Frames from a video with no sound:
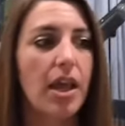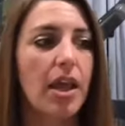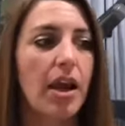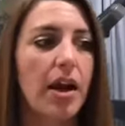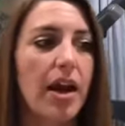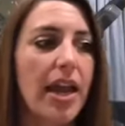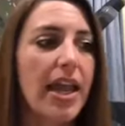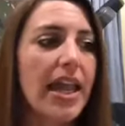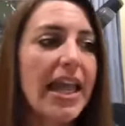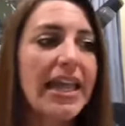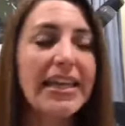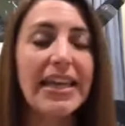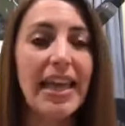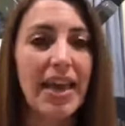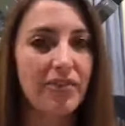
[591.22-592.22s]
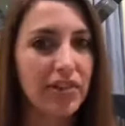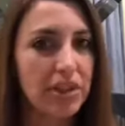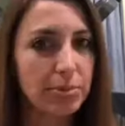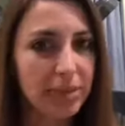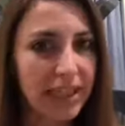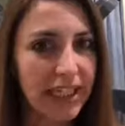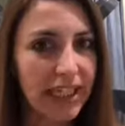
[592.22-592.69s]
all right?
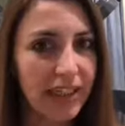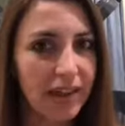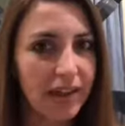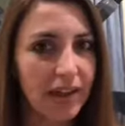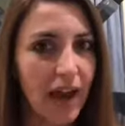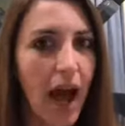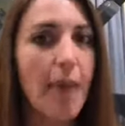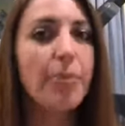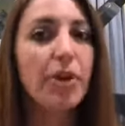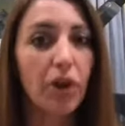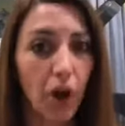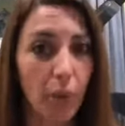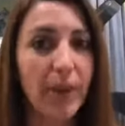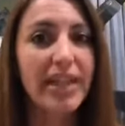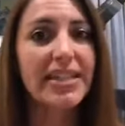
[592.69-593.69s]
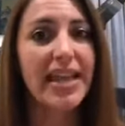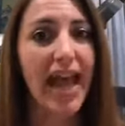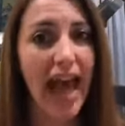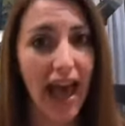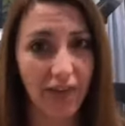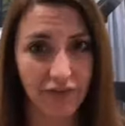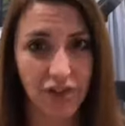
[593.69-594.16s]
Inevitably, I'm going to
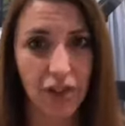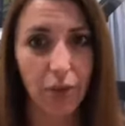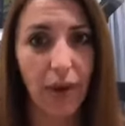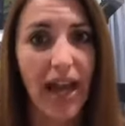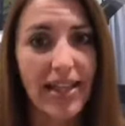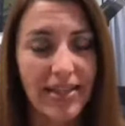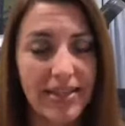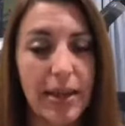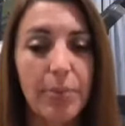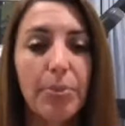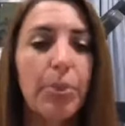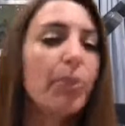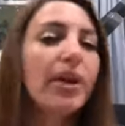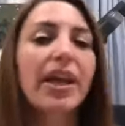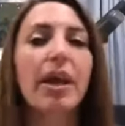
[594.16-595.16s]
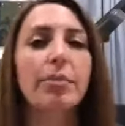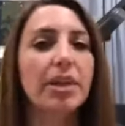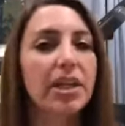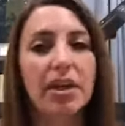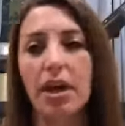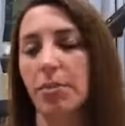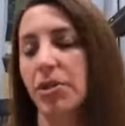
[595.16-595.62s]
have to. At some point, I'm
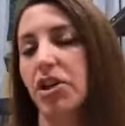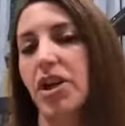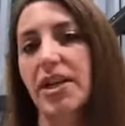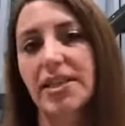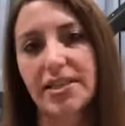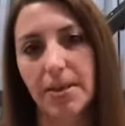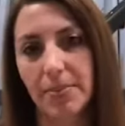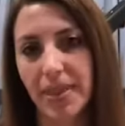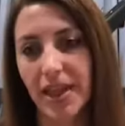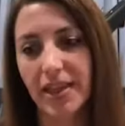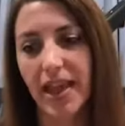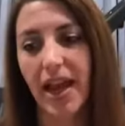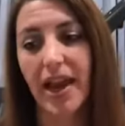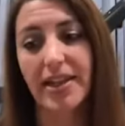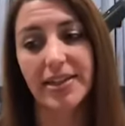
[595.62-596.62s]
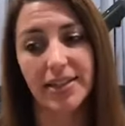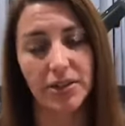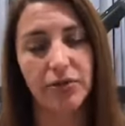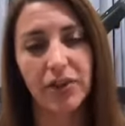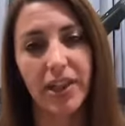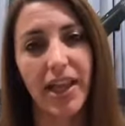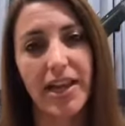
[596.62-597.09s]
going to come across something that I
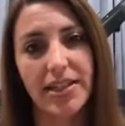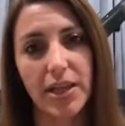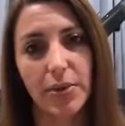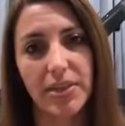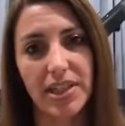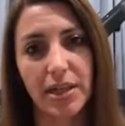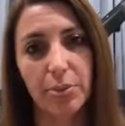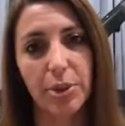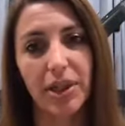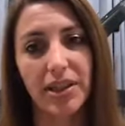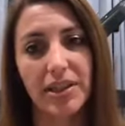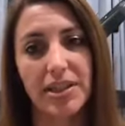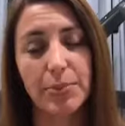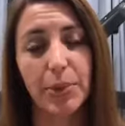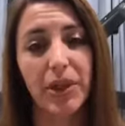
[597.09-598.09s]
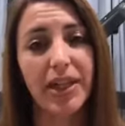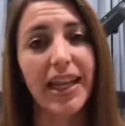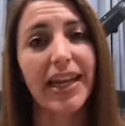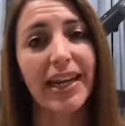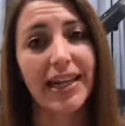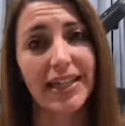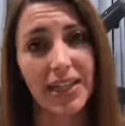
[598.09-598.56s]
didn't realize I was going to put in this book
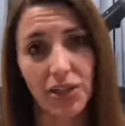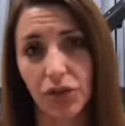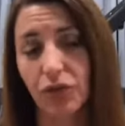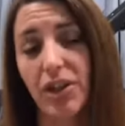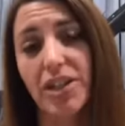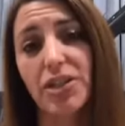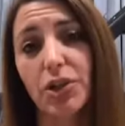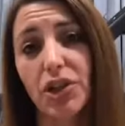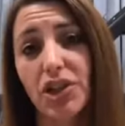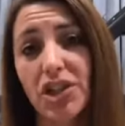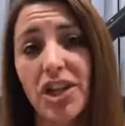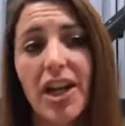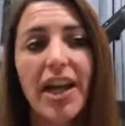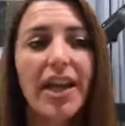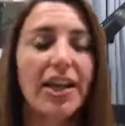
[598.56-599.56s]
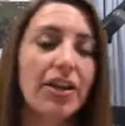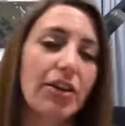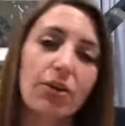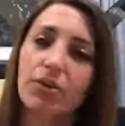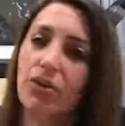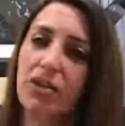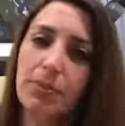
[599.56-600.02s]
and I need to research. You
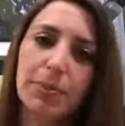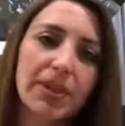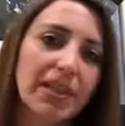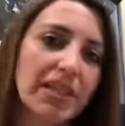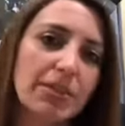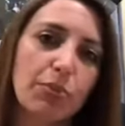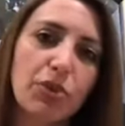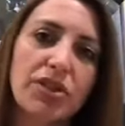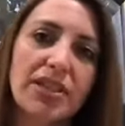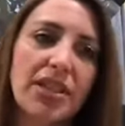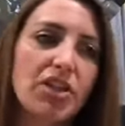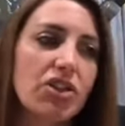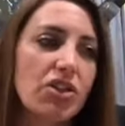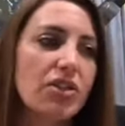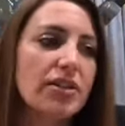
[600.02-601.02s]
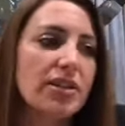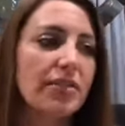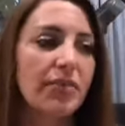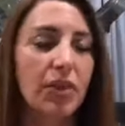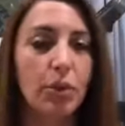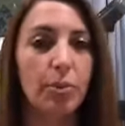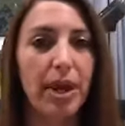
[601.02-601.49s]
know, there's police procedures,
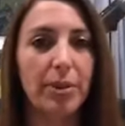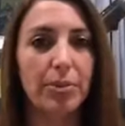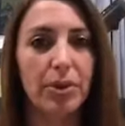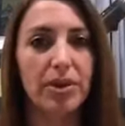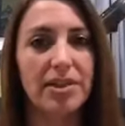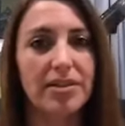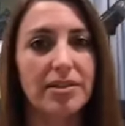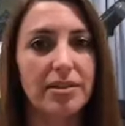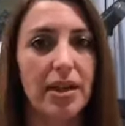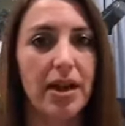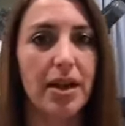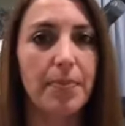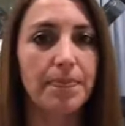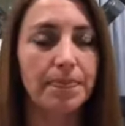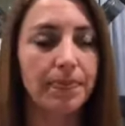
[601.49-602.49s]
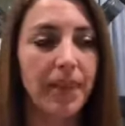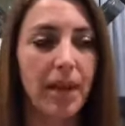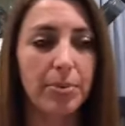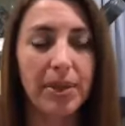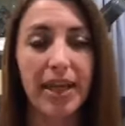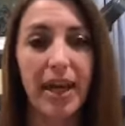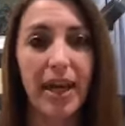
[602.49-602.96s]
even though Piper is a
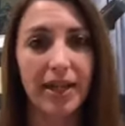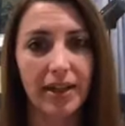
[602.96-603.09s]
PI,